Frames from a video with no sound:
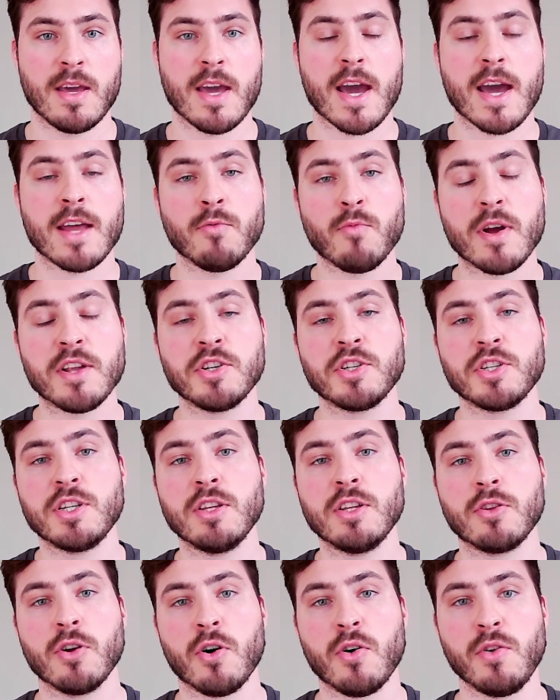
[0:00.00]
And when she
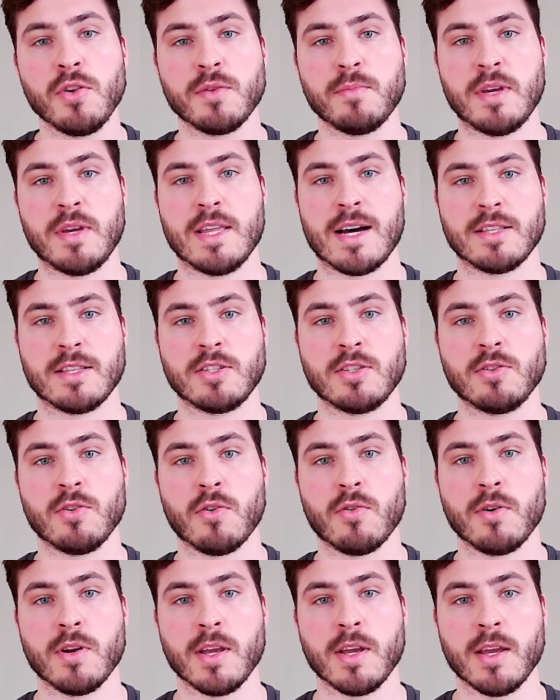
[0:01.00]
told me that
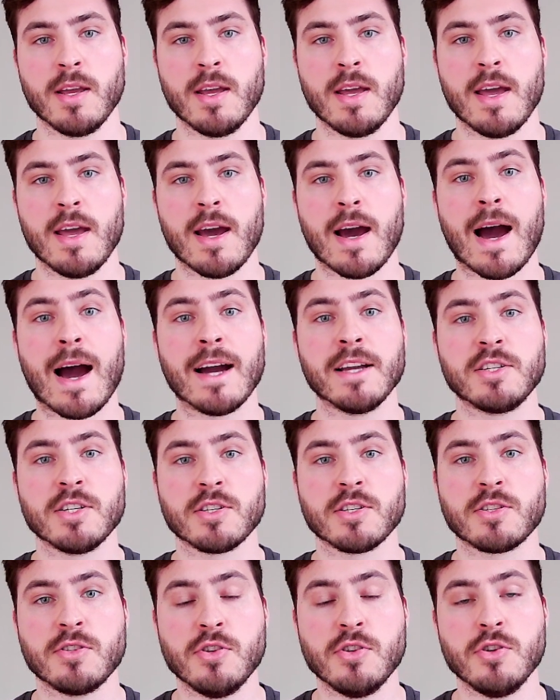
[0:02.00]
story, I
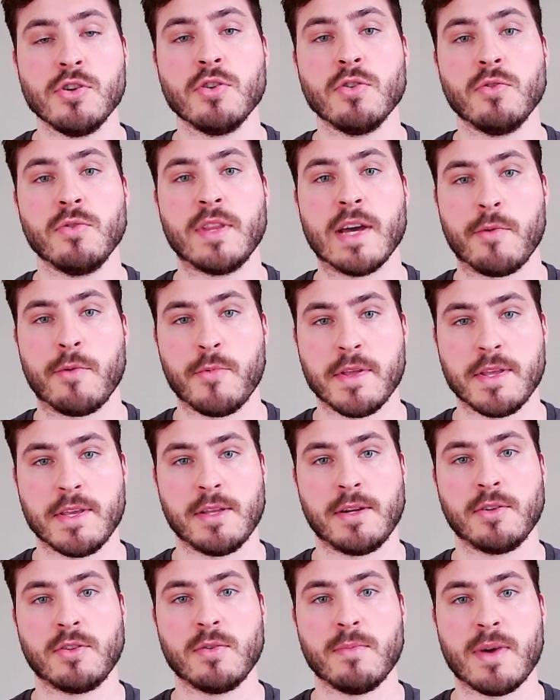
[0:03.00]
just knew that we
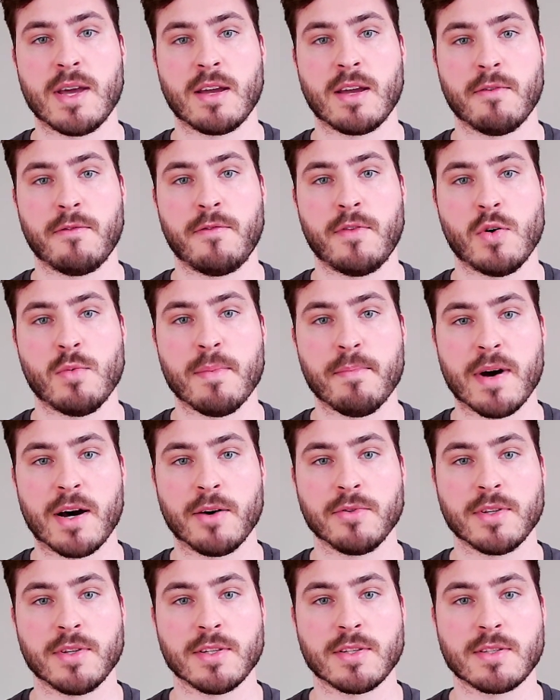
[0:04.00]
needed to make a film
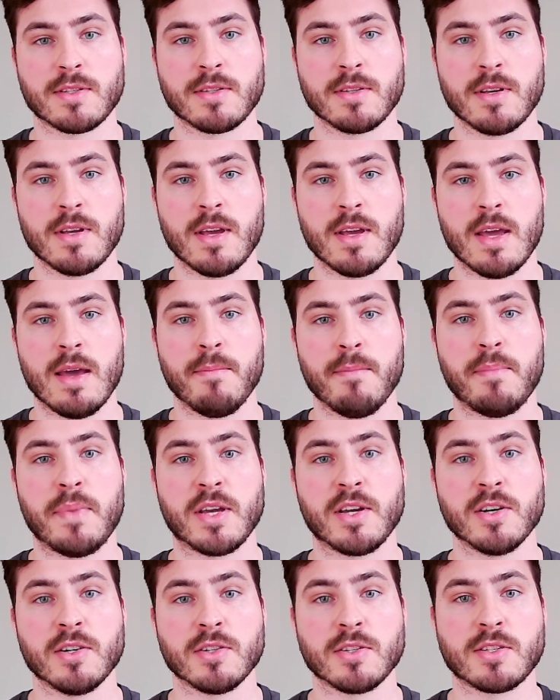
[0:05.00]
about this,
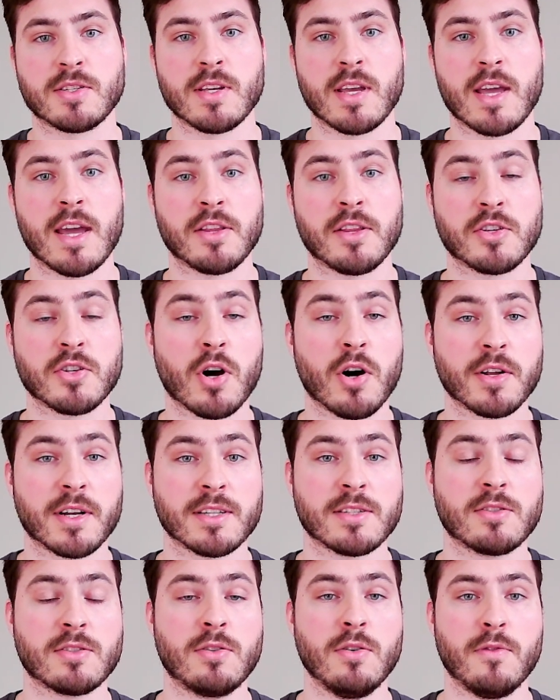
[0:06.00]
because it taught
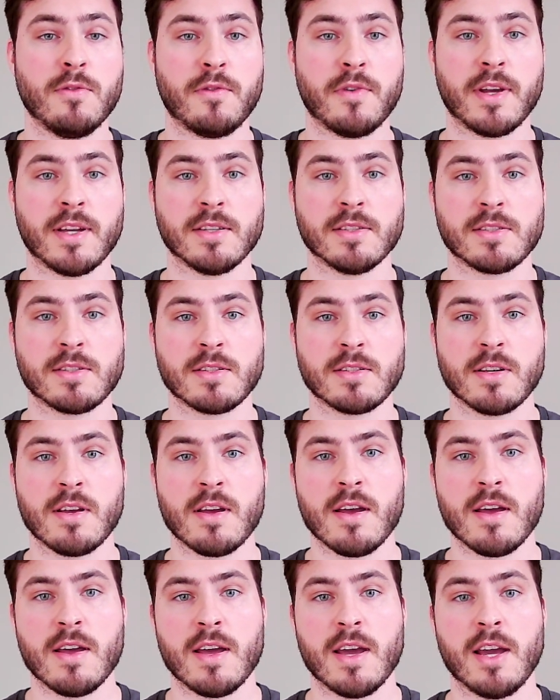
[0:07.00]
us two things.
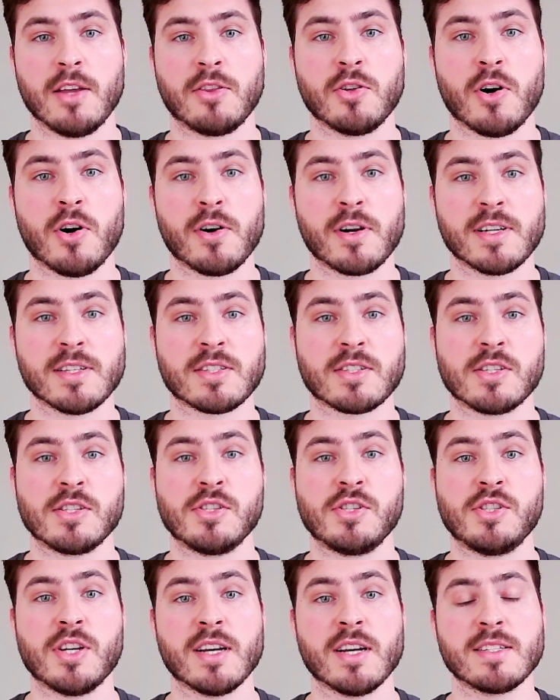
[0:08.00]
It taught us
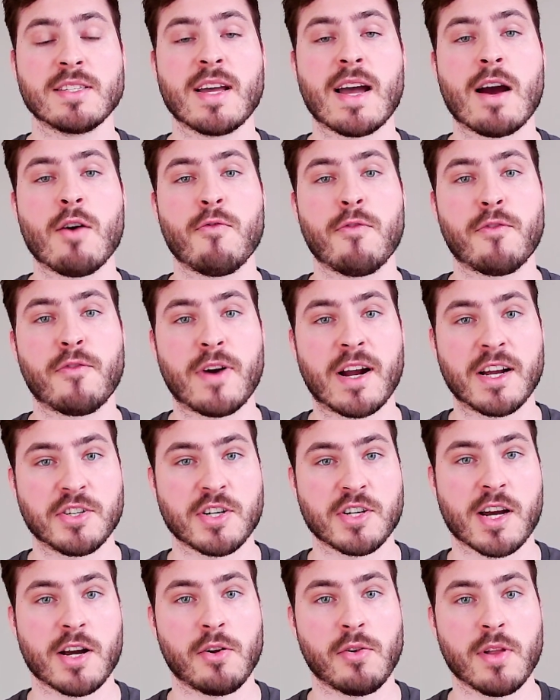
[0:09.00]
just how
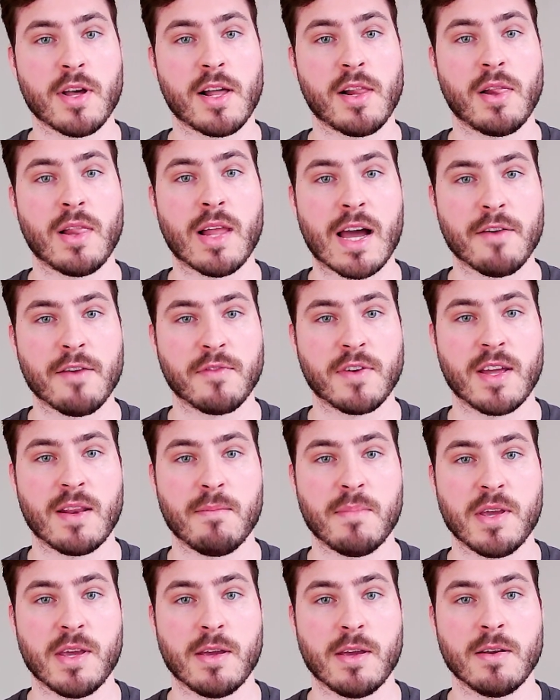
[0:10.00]
fragile a life can
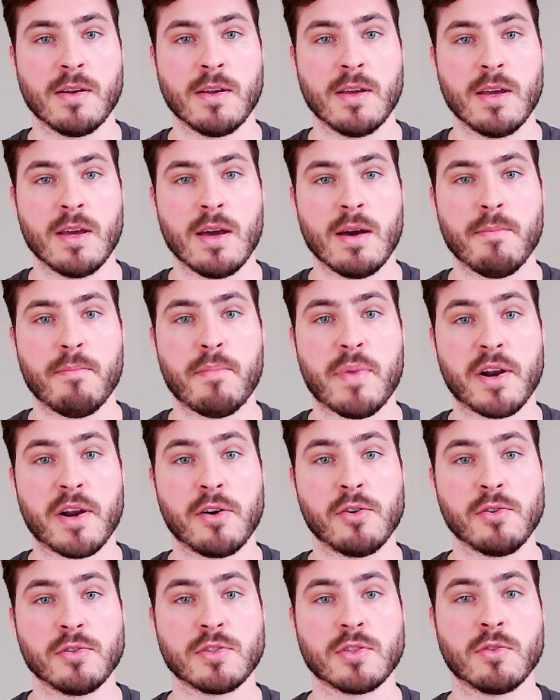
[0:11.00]
be, but it
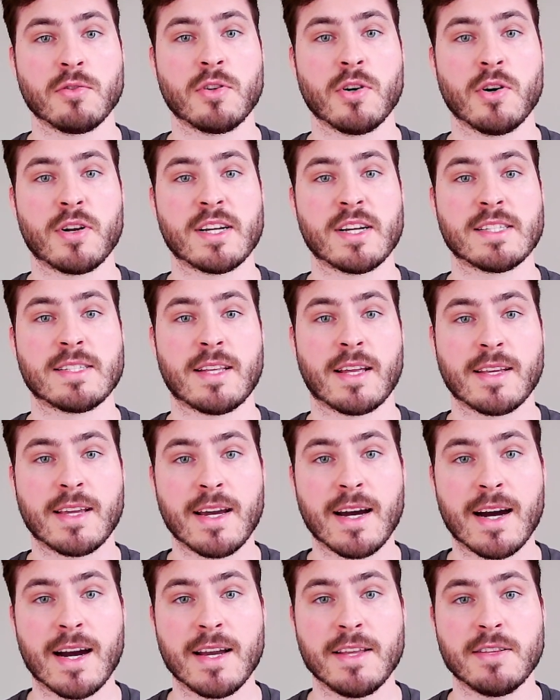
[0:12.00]
also taught us that
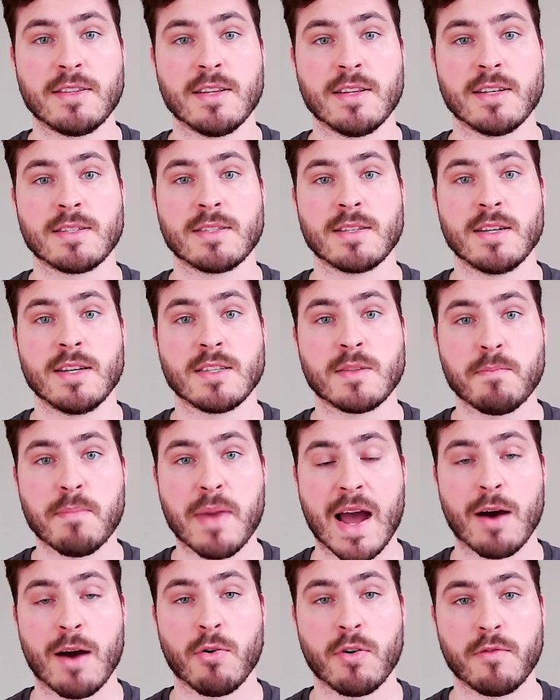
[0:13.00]
kindness is
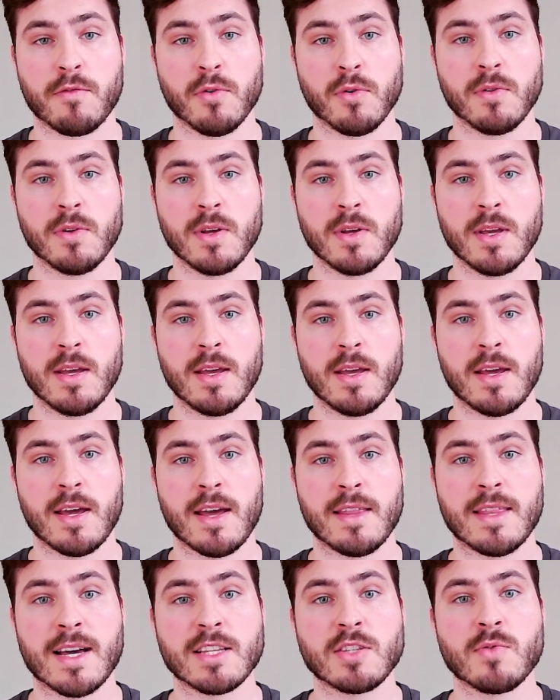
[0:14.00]
powerful.
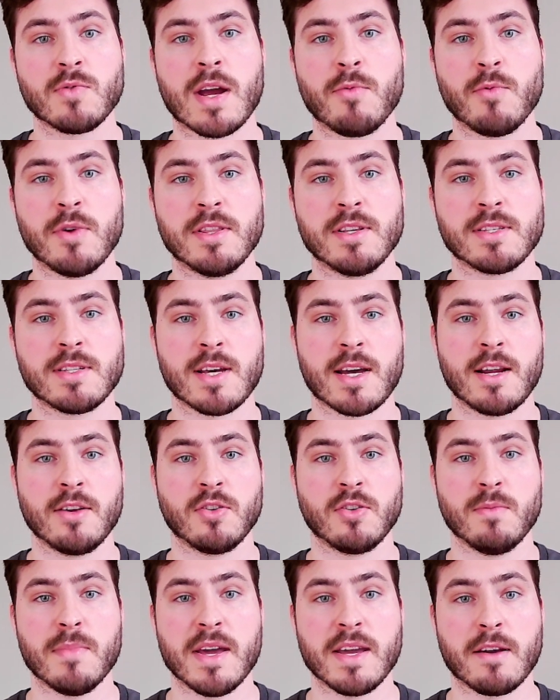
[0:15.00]
And that's why we decided
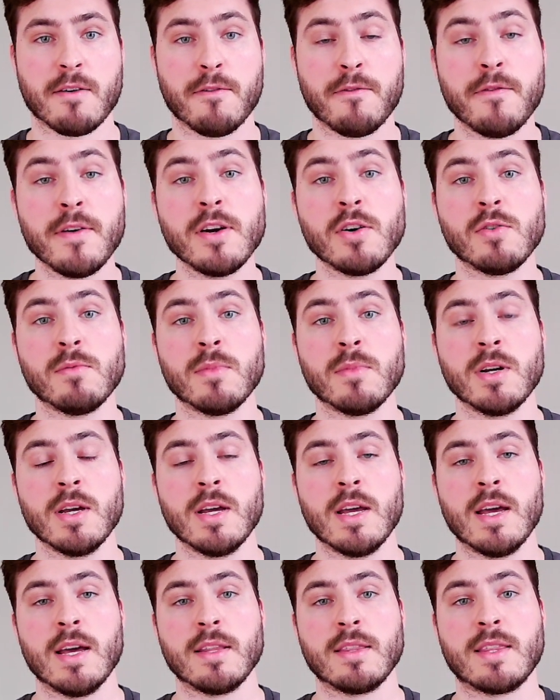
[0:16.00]
to make a film
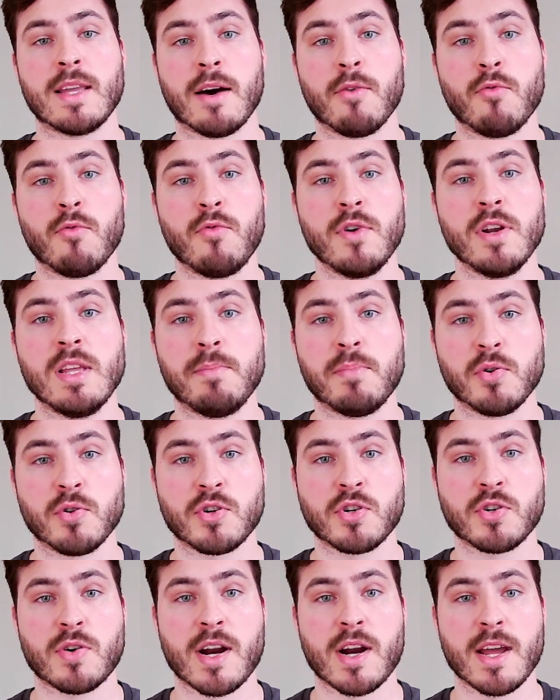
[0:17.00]
that really
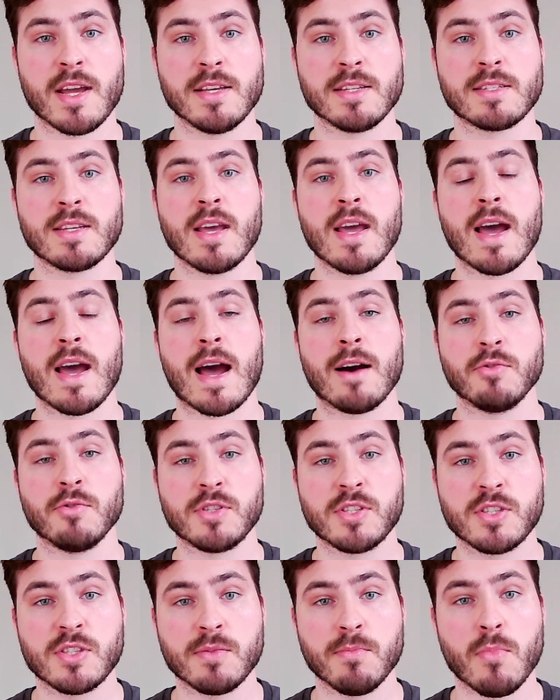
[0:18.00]
portrays how
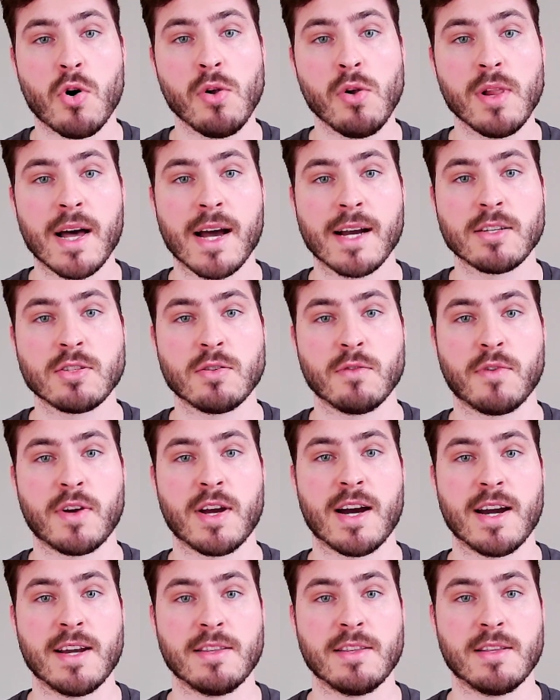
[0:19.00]
small acts of
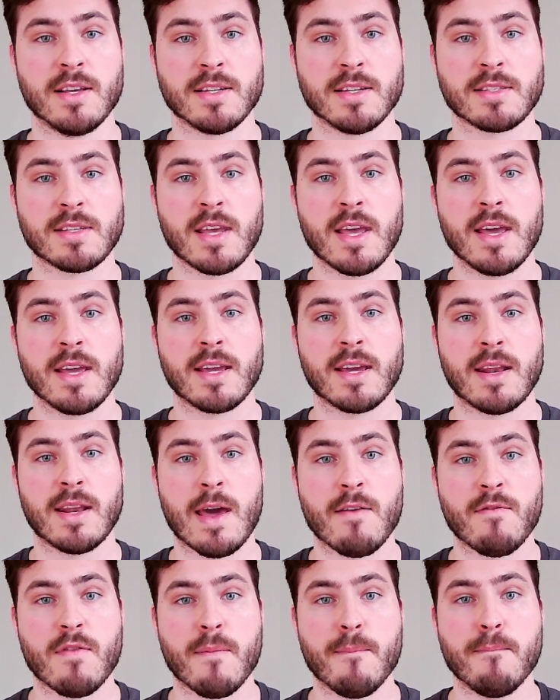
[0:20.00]
kindness can
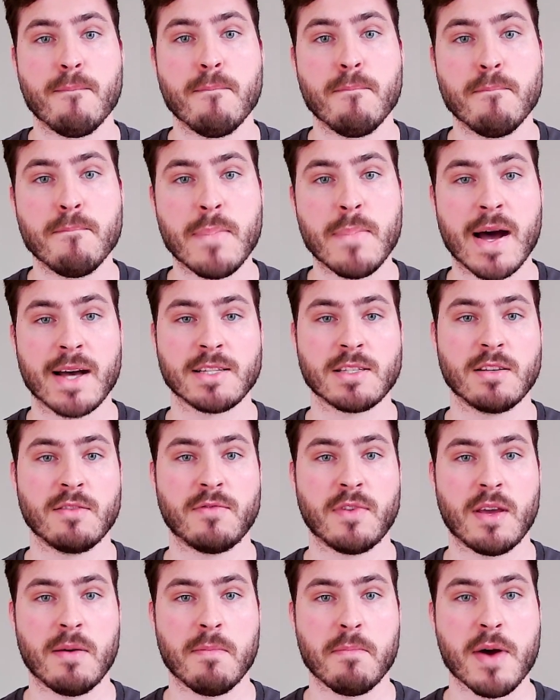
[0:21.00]
have a massive
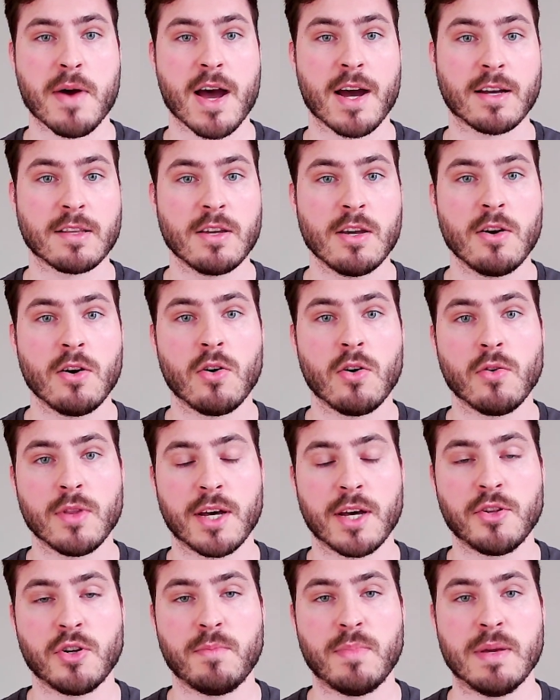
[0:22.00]
impact on
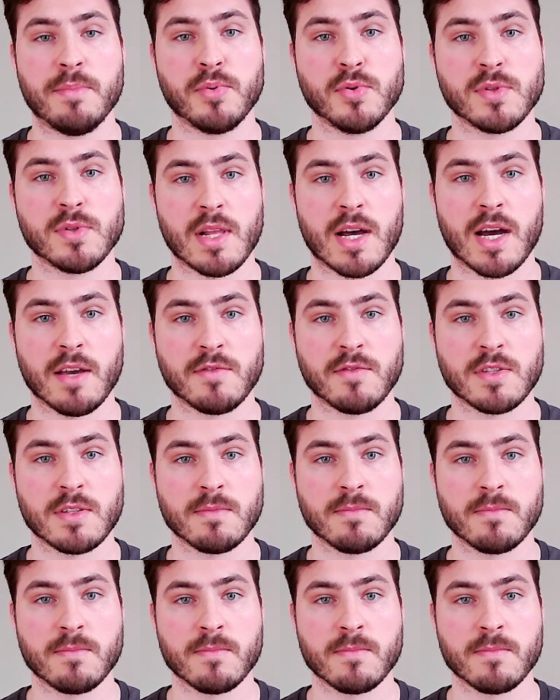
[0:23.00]
other people's lives.